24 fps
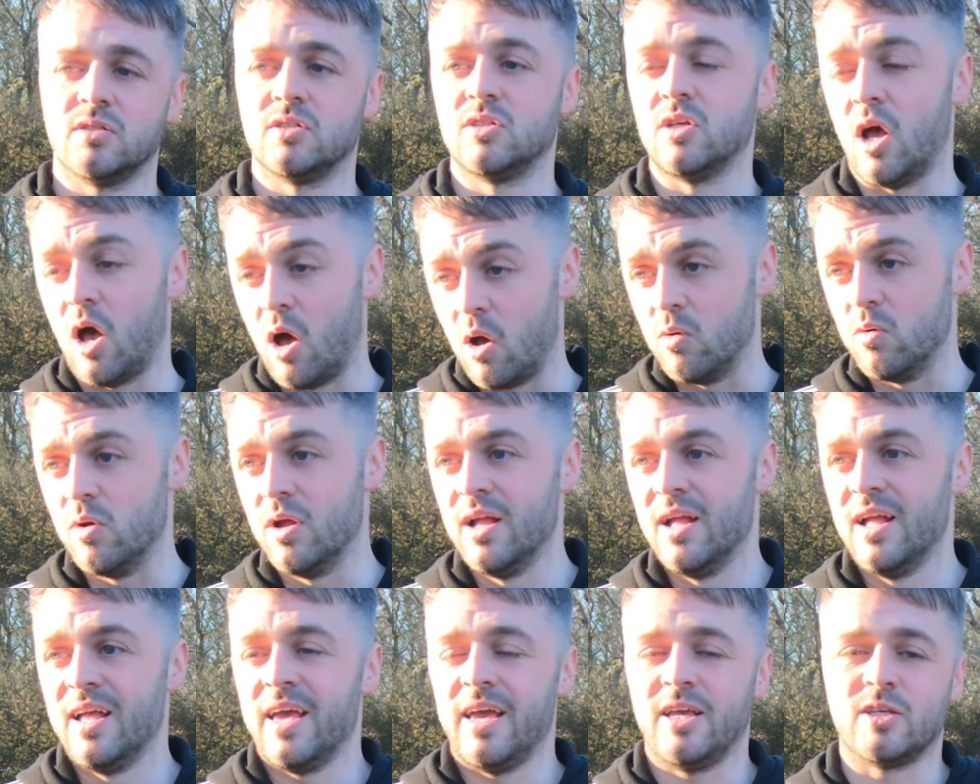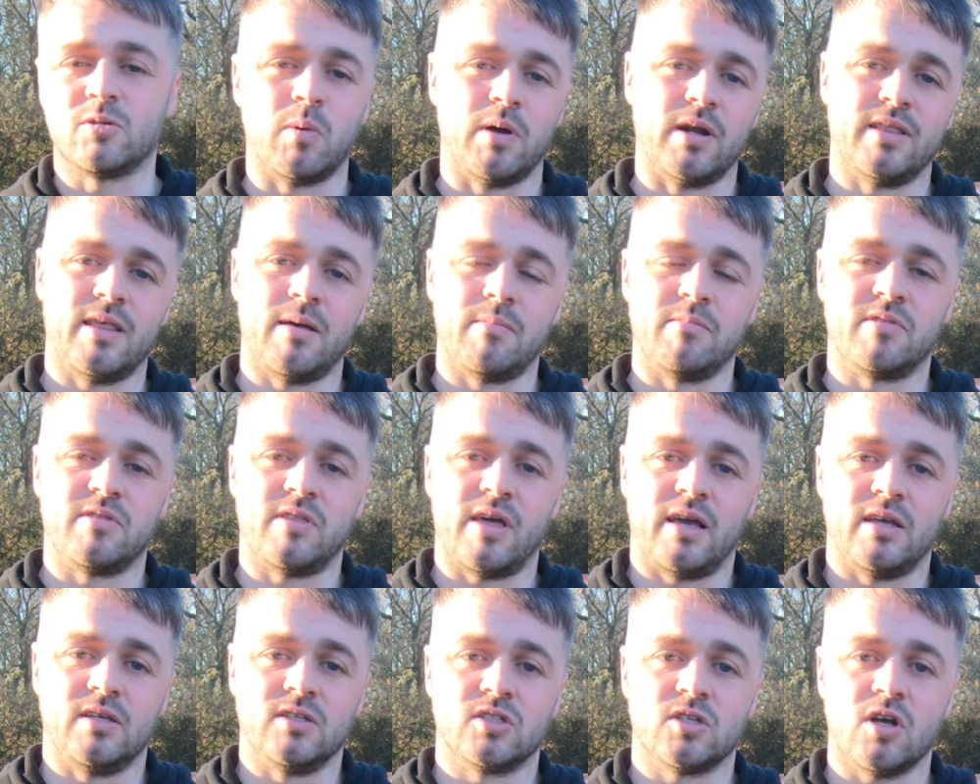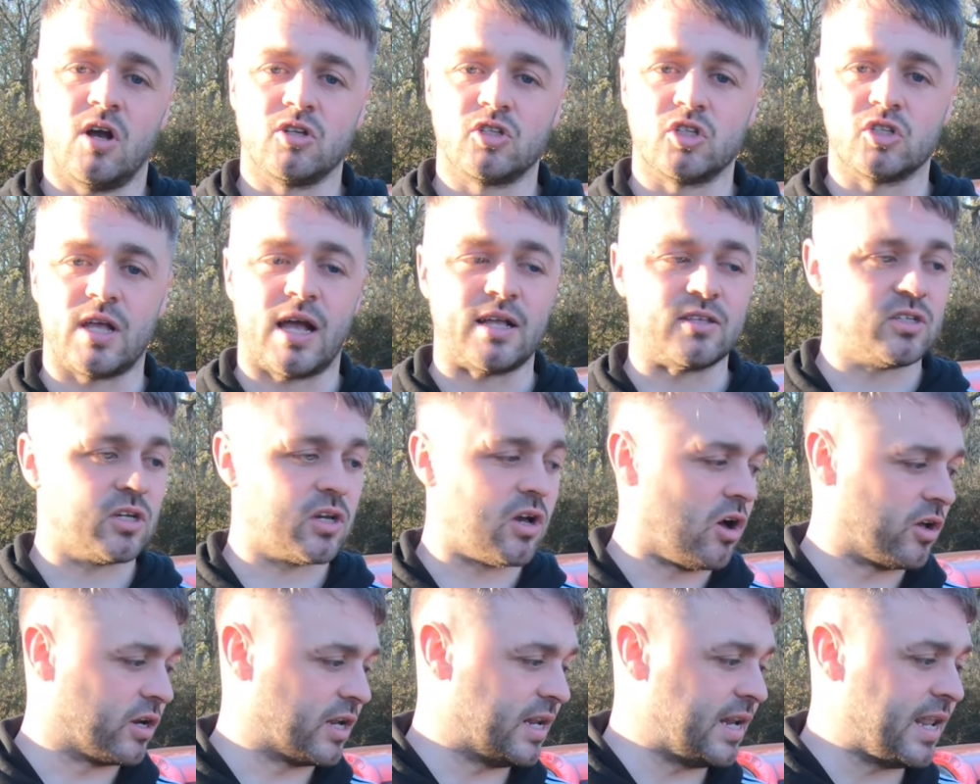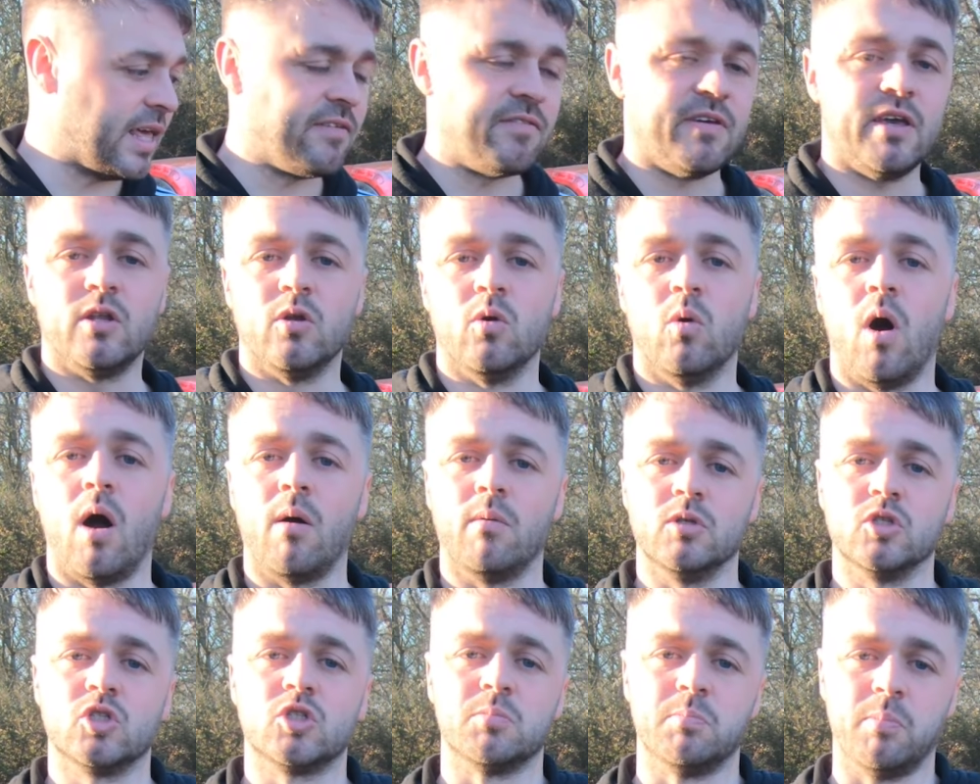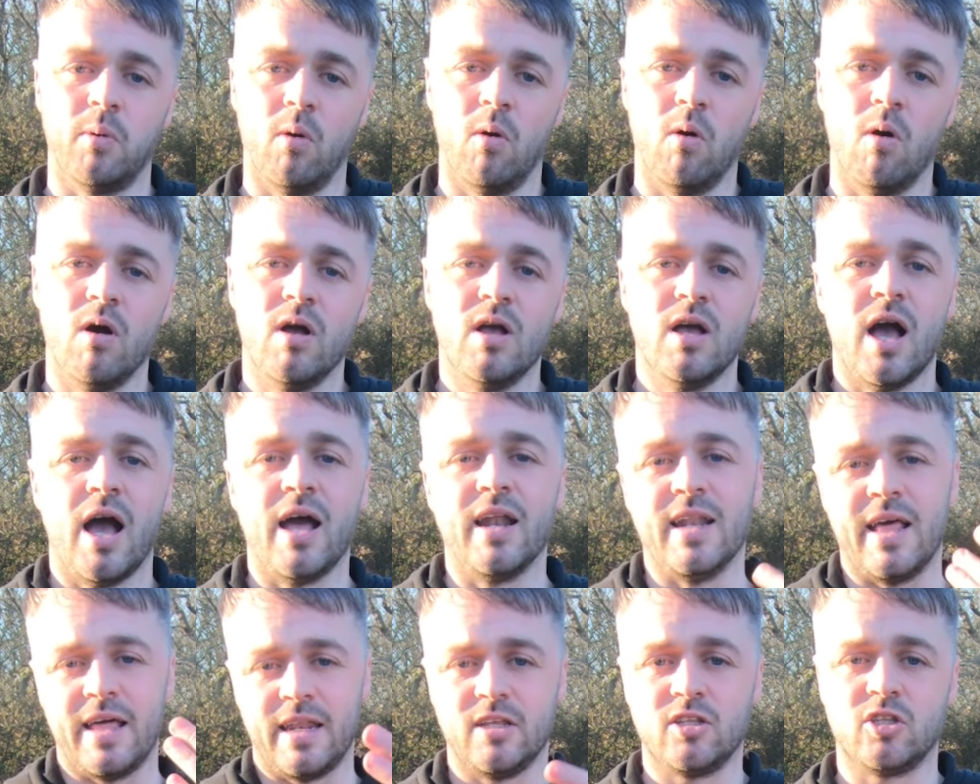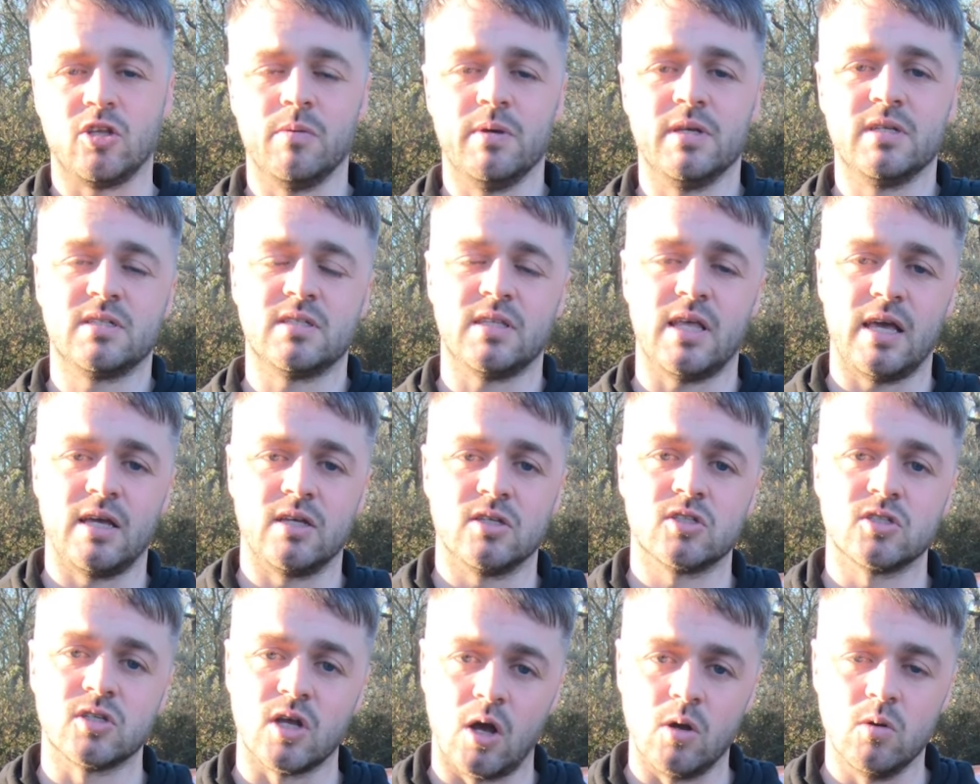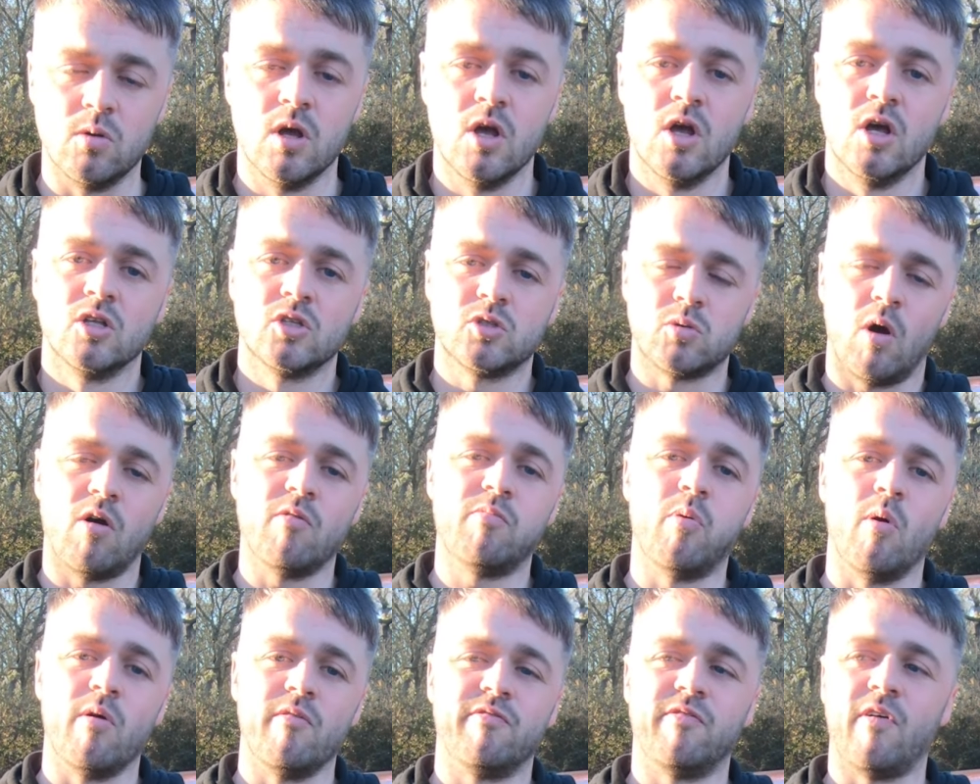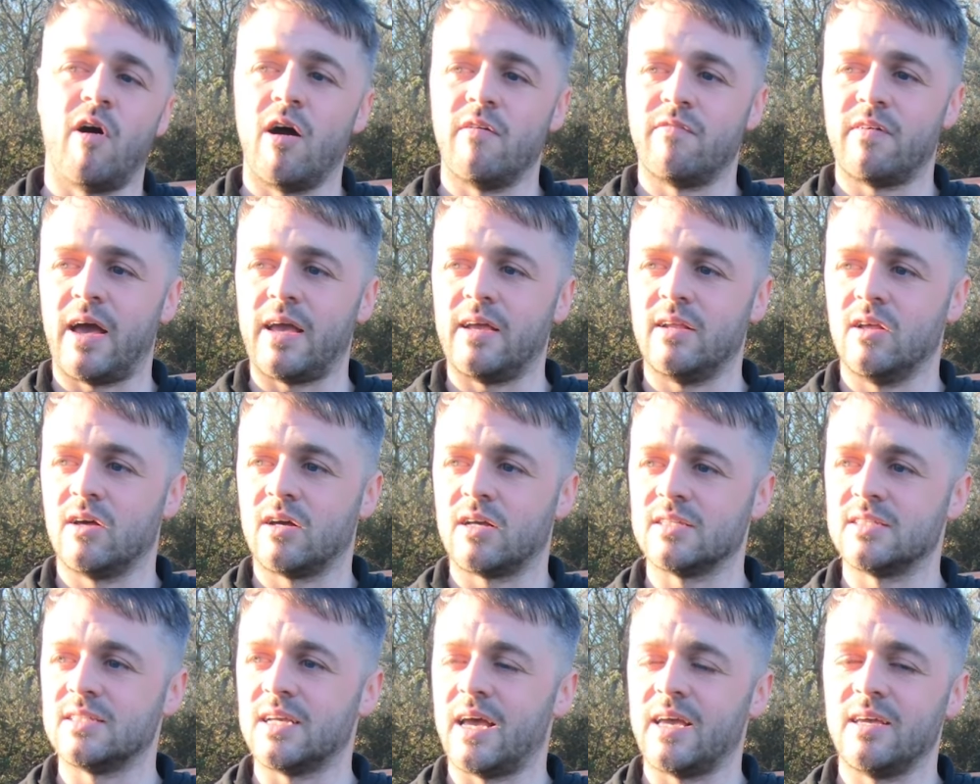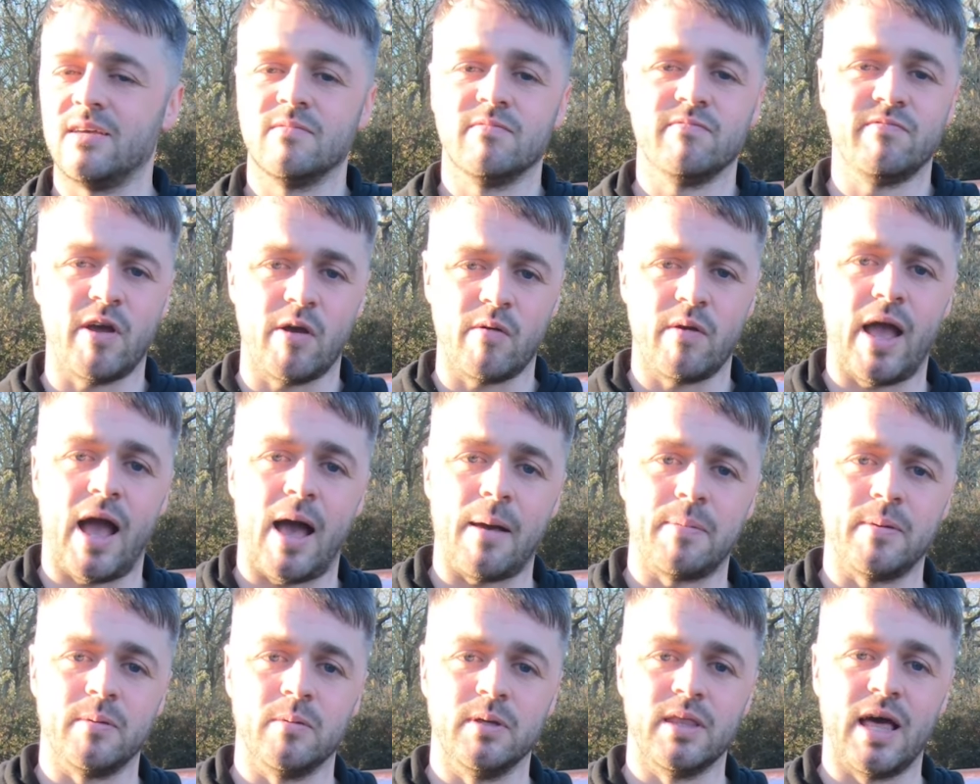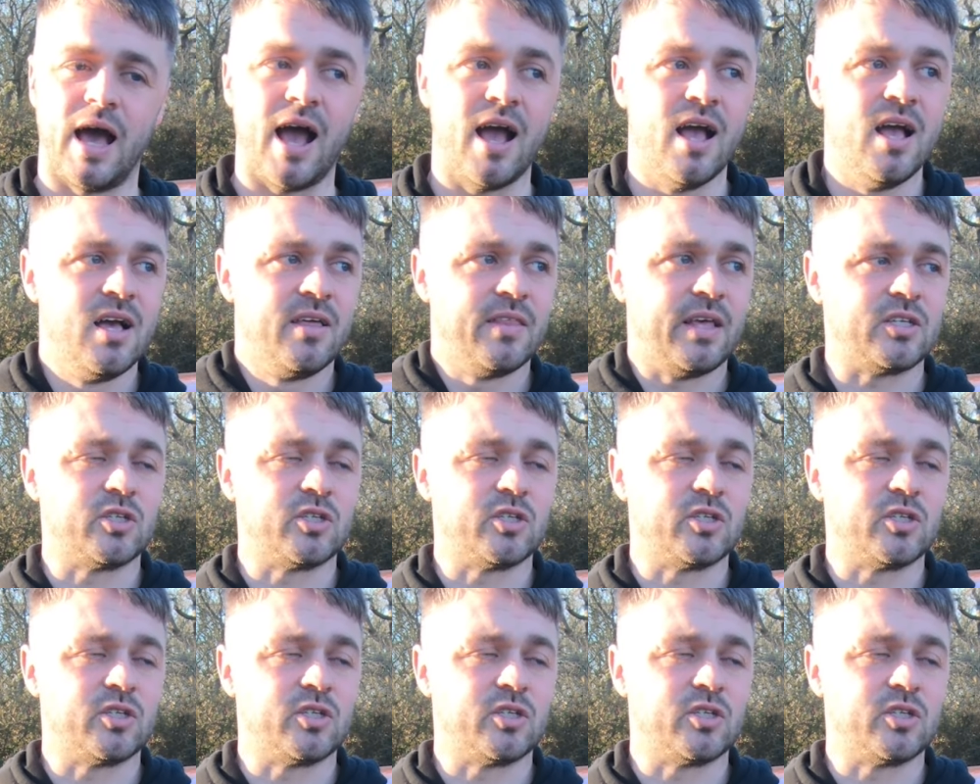So it's one of them things, I just had to kind of leave it in auto and sport and let it do its thing. So 12.58, like I say, very happy with that.